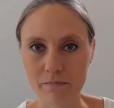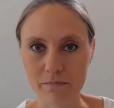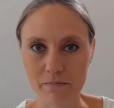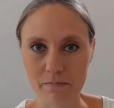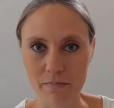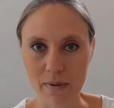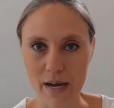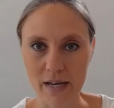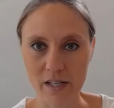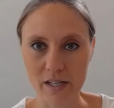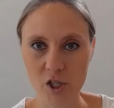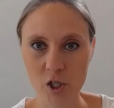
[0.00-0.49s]

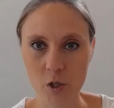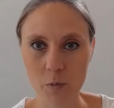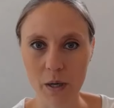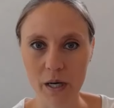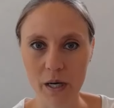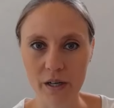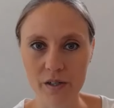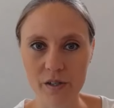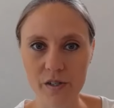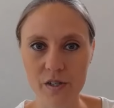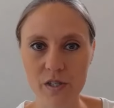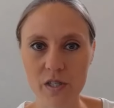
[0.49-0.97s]
matched
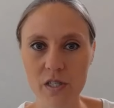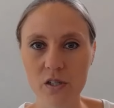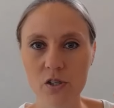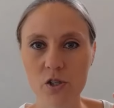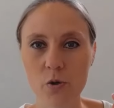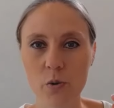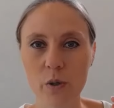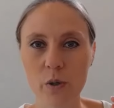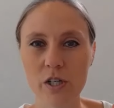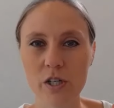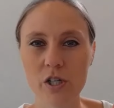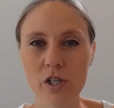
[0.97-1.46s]
pairs
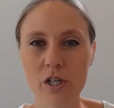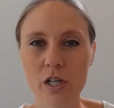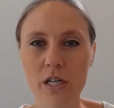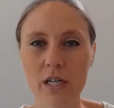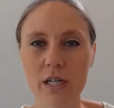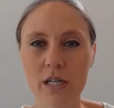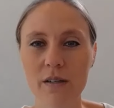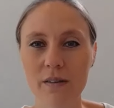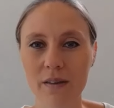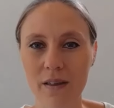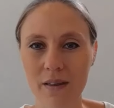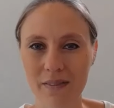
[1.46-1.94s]

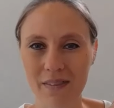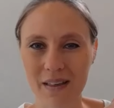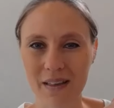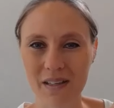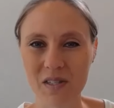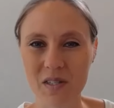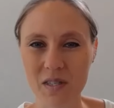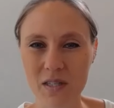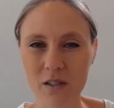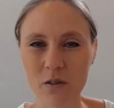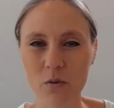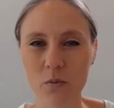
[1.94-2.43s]
situation, then
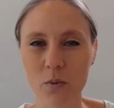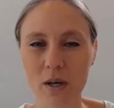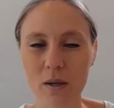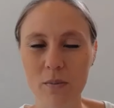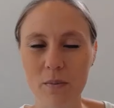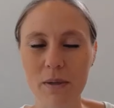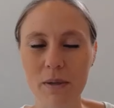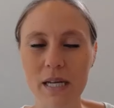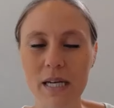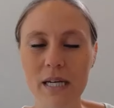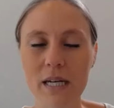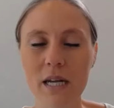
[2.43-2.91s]
that's still one
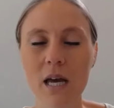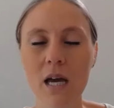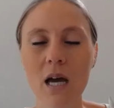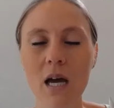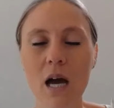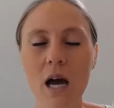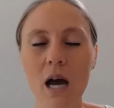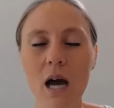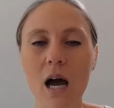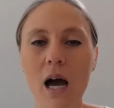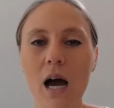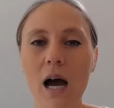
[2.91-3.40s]
mean.
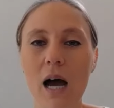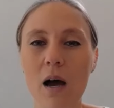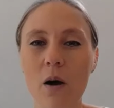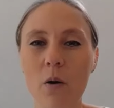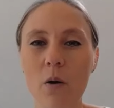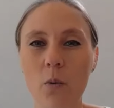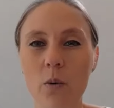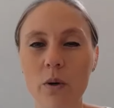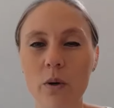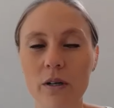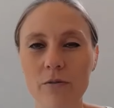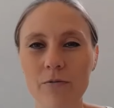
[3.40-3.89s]

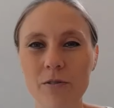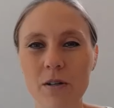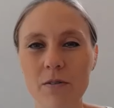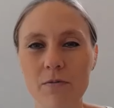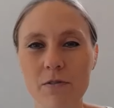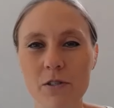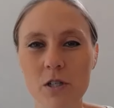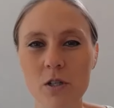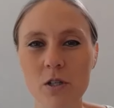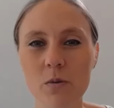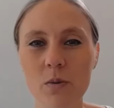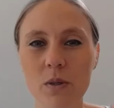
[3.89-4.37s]
Or if you
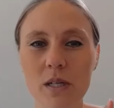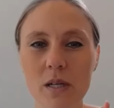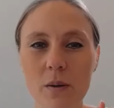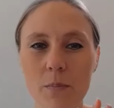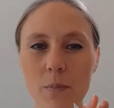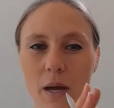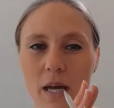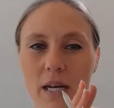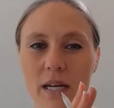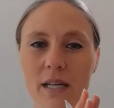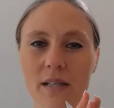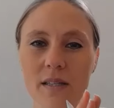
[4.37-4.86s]
have two
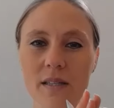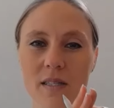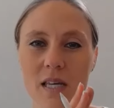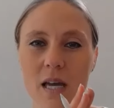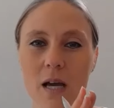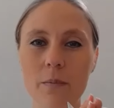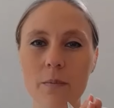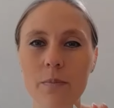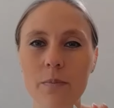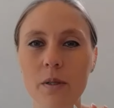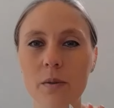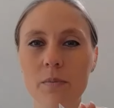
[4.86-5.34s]
independent
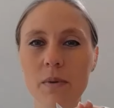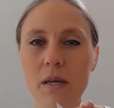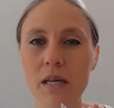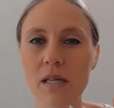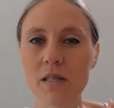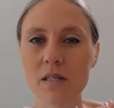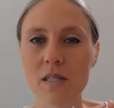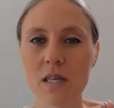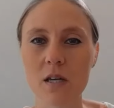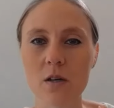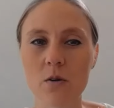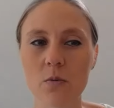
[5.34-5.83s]
sample
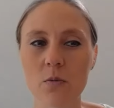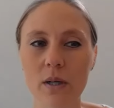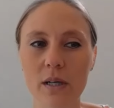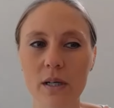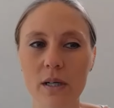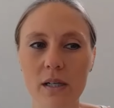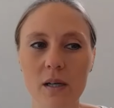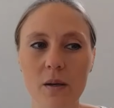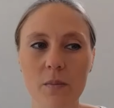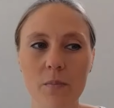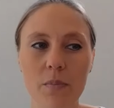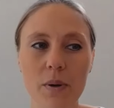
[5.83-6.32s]
means that you want to
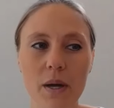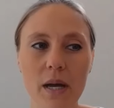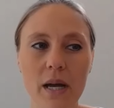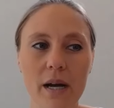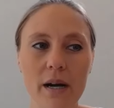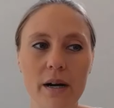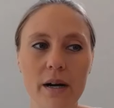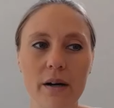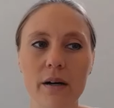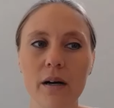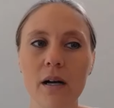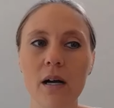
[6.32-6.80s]

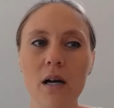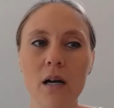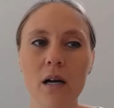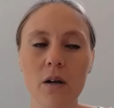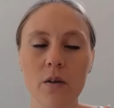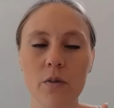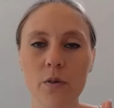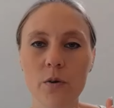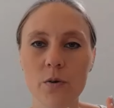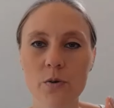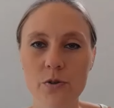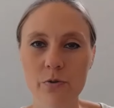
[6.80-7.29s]
compare,
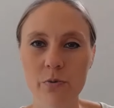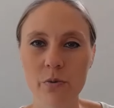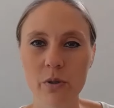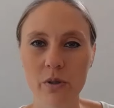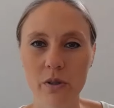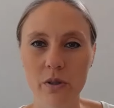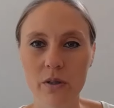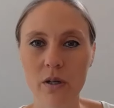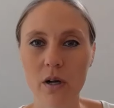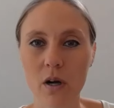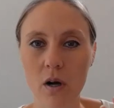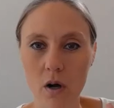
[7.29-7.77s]
those
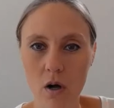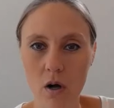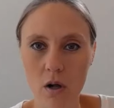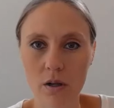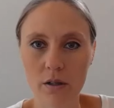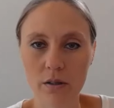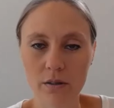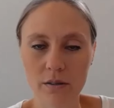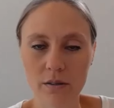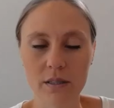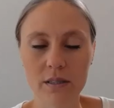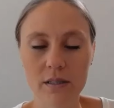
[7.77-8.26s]

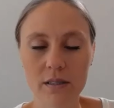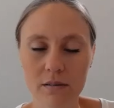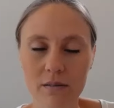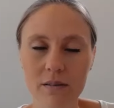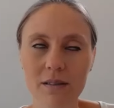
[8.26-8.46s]
all